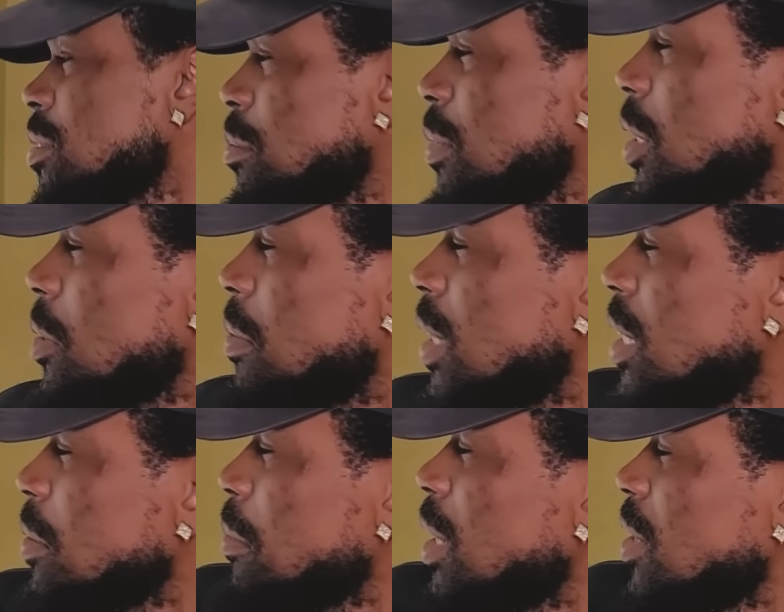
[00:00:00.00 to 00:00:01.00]
Get up all
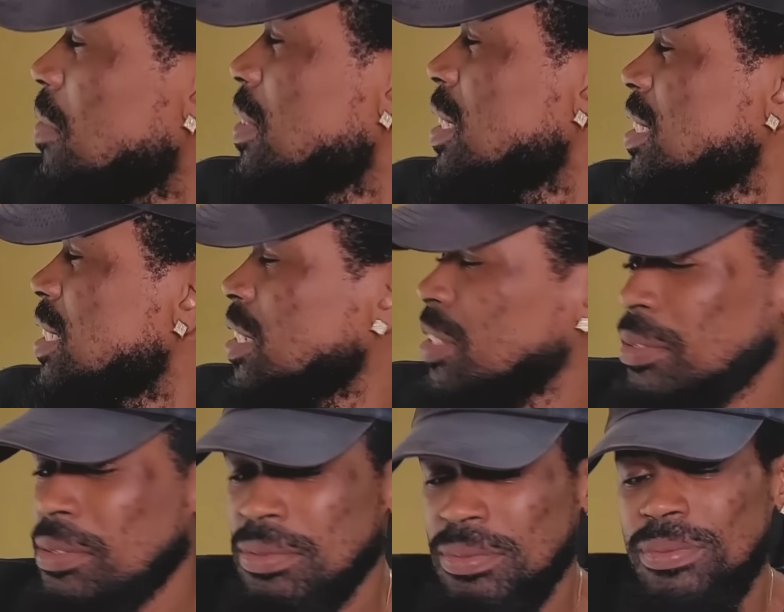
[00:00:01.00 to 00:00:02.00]
the back fence, you
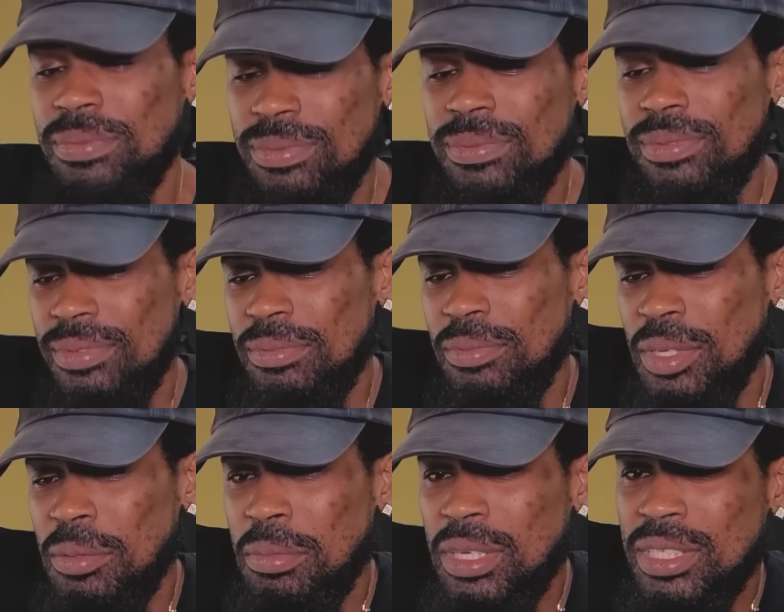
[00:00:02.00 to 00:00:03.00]
know.
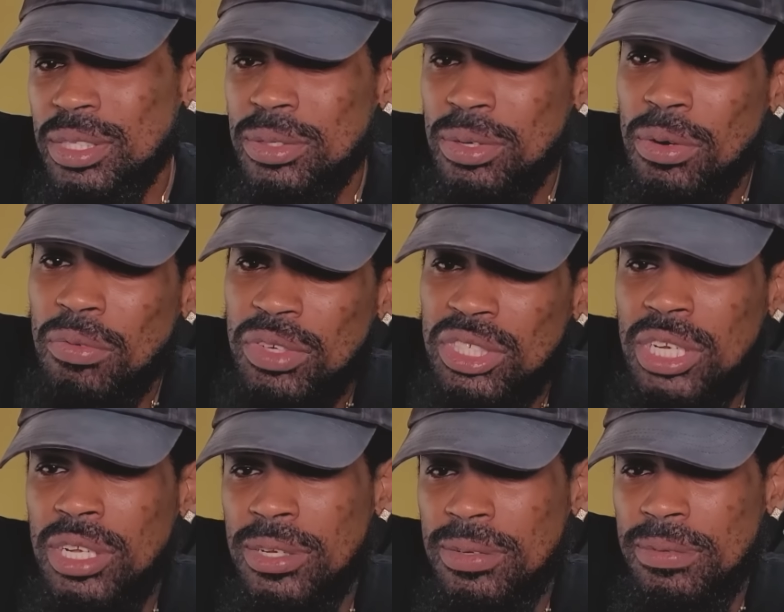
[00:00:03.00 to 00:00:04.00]
Make the place look official.